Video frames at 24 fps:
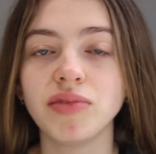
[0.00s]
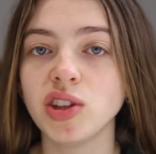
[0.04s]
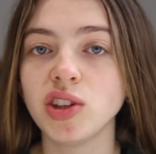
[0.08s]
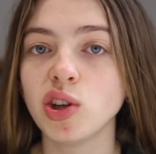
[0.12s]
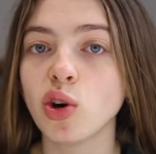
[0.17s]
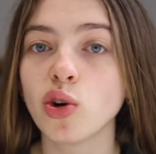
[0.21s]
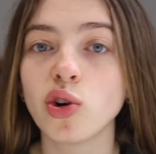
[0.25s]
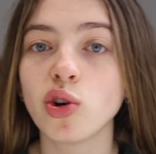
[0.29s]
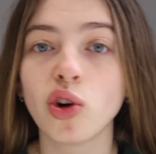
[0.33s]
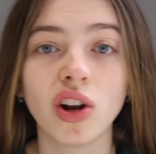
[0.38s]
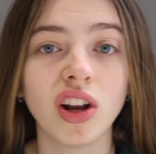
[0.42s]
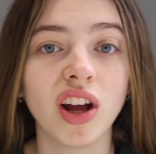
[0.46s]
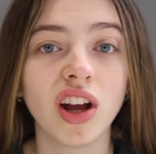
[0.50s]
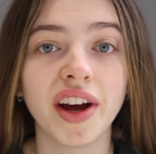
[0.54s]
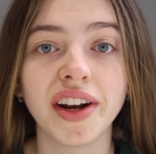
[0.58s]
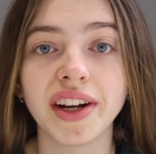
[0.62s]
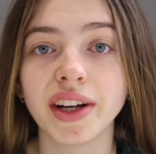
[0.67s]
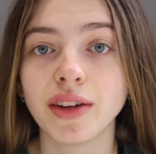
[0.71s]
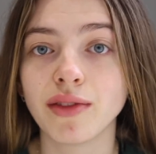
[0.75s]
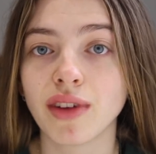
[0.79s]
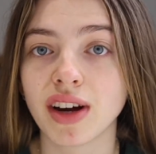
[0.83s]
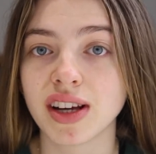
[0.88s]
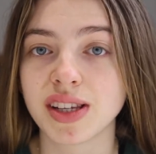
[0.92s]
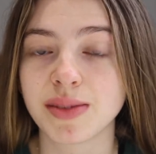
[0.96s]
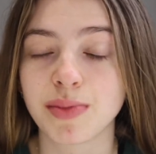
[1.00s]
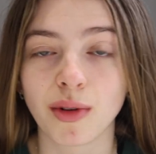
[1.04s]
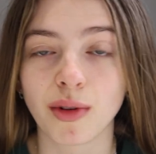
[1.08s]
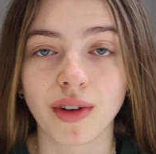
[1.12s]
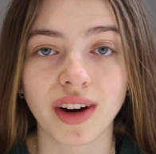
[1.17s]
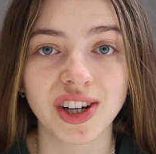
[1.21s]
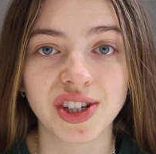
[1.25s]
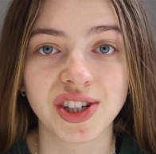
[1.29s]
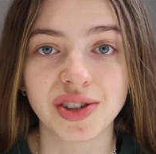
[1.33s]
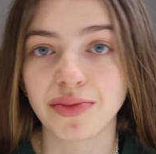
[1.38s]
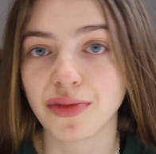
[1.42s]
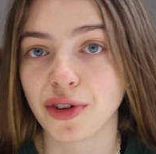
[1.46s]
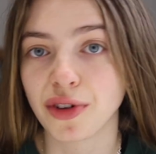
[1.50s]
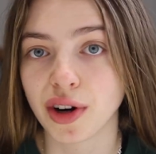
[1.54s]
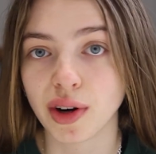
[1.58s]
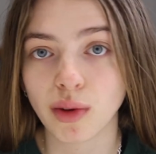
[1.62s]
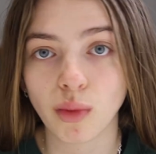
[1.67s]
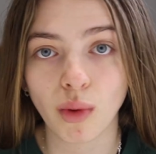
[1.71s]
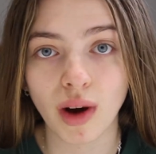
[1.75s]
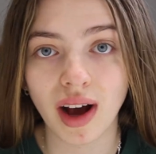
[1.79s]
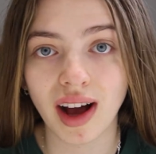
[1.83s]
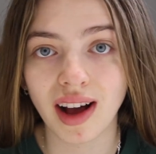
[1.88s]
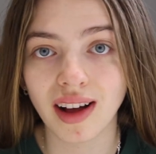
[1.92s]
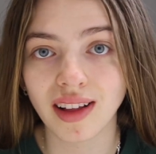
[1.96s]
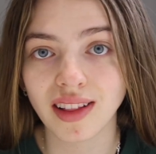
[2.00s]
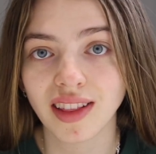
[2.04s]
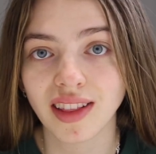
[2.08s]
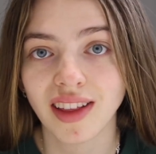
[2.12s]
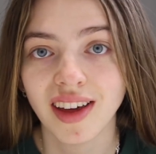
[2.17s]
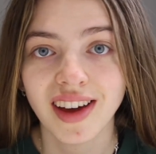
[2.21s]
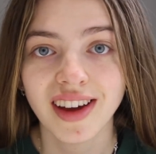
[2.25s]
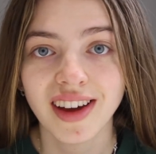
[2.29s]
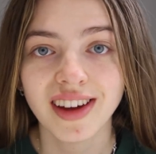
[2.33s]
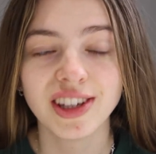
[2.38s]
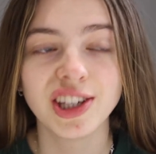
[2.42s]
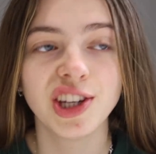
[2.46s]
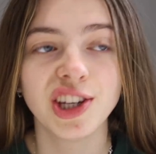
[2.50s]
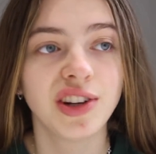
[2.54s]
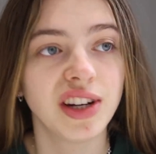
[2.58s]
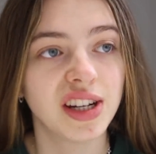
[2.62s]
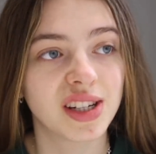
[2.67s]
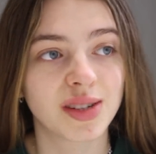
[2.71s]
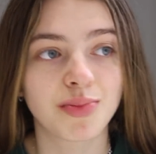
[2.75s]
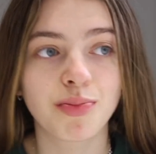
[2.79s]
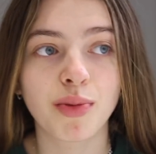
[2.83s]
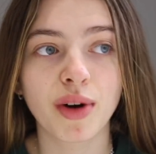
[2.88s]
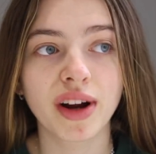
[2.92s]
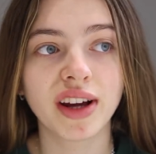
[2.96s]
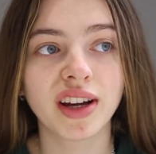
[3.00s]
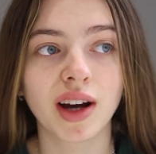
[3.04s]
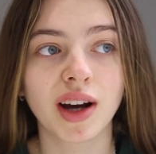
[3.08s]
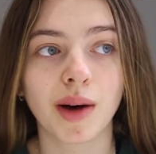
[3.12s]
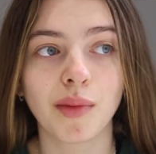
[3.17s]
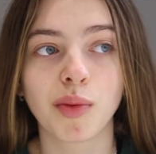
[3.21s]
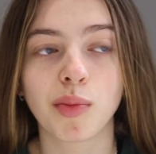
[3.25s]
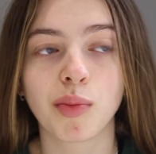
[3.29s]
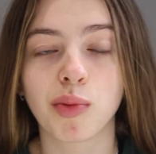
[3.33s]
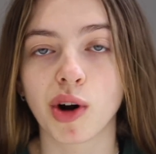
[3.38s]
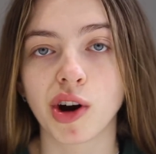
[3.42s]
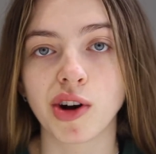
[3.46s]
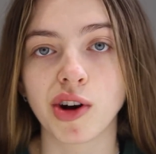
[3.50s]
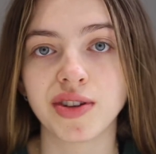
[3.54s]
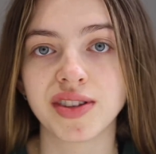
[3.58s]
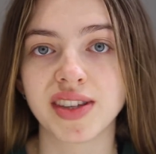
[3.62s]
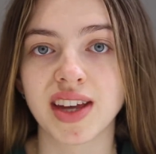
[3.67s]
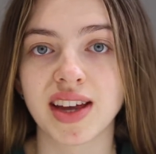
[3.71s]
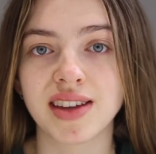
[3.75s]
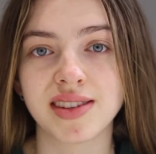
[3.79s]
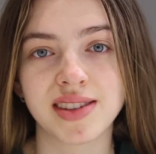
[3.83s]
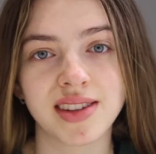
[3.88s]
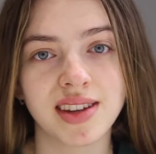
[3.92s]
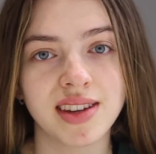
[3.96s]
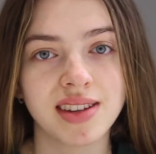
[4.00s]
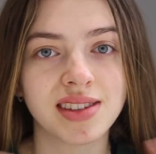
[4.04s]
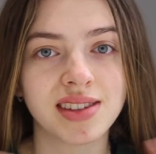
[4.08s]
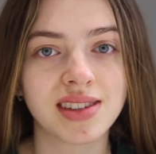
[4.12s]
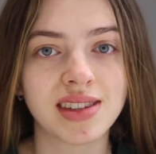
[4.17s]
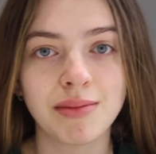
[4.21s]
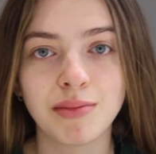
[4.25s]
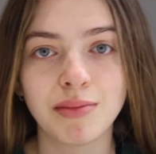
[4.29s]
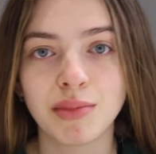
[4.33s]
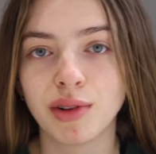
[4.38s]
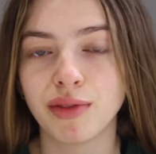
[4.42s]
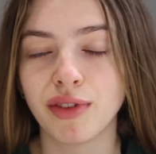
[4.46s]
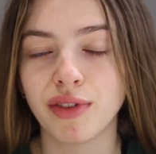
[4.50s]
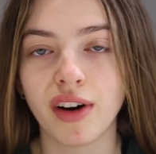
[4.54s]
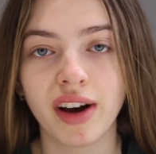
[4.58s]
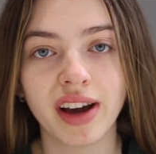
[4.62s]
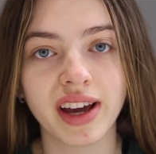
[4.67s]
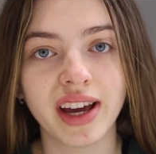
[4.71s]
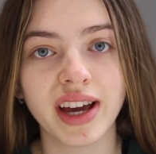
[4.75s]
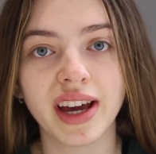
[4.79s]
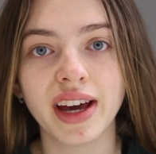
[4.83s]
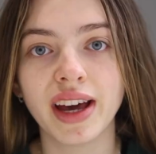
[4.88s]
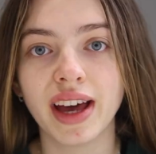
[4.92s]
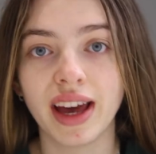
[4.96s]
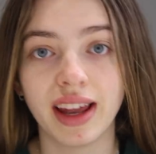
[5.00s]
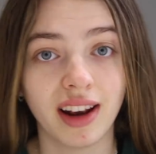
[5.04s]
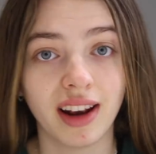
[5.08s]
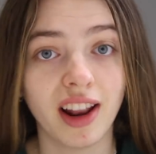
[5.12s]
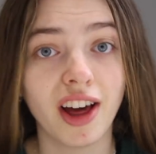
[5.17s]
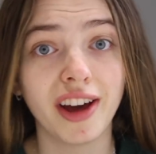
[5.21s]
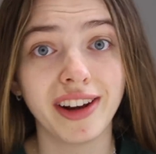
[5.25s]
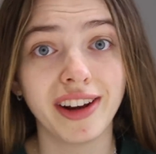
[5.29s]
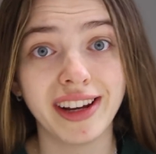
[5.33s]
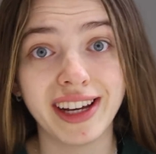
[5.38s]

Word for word: you're not learning respiration very well. You need to break up the processes, simplify it and learn